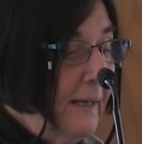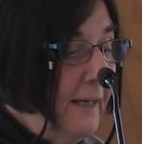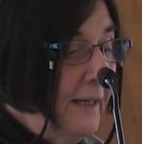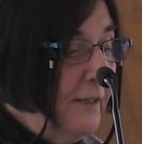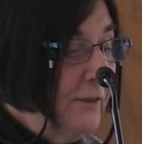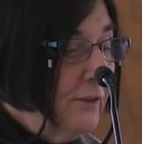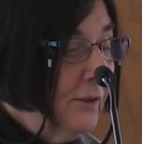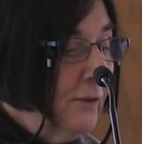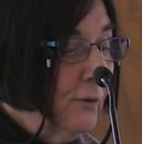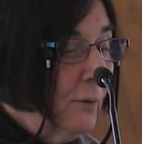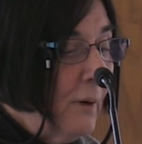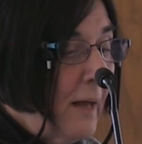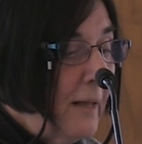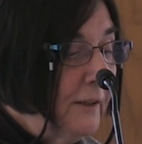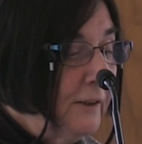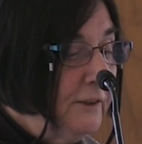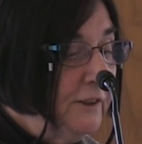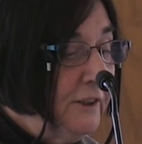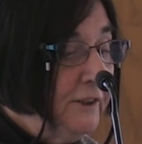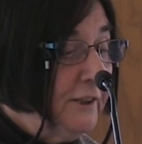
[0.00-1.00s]
He's a
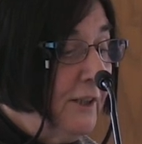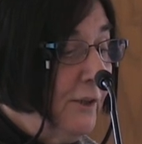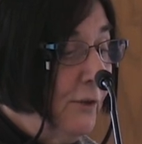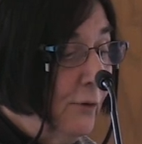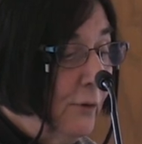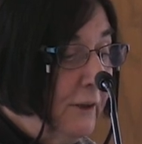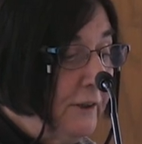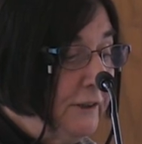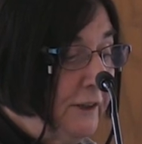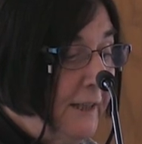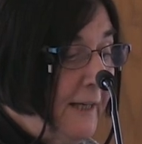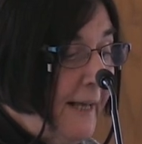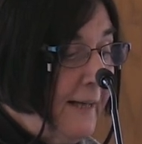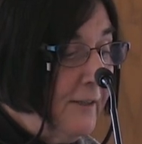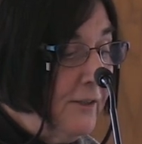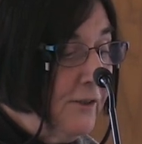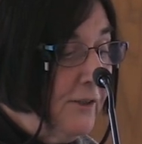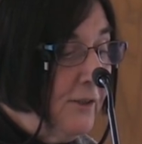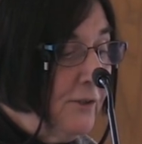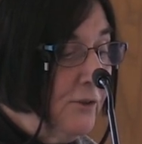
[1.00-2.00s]
neurologist and
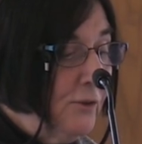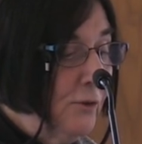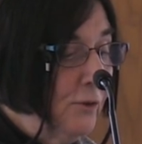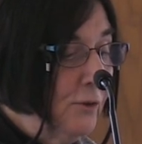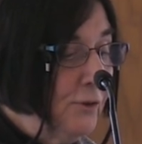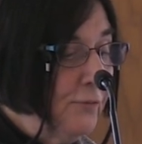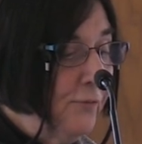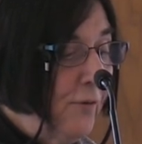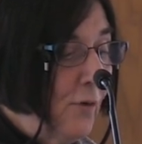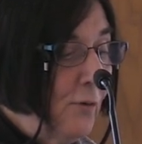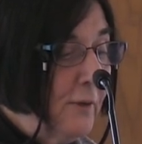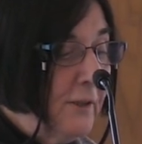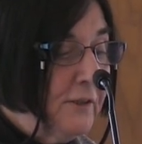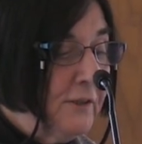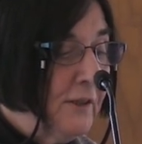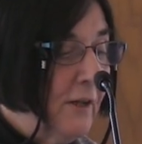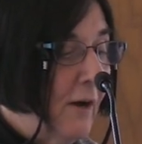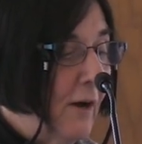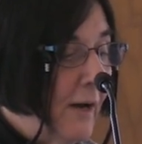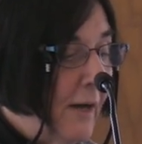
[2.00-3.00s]
neurogeneticist who's
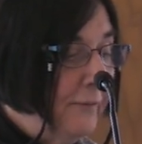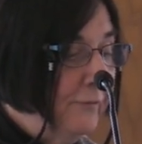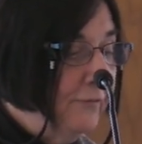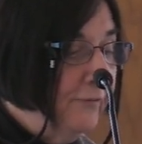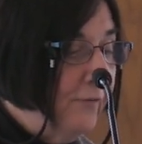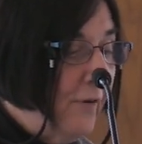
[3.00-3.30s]
focused on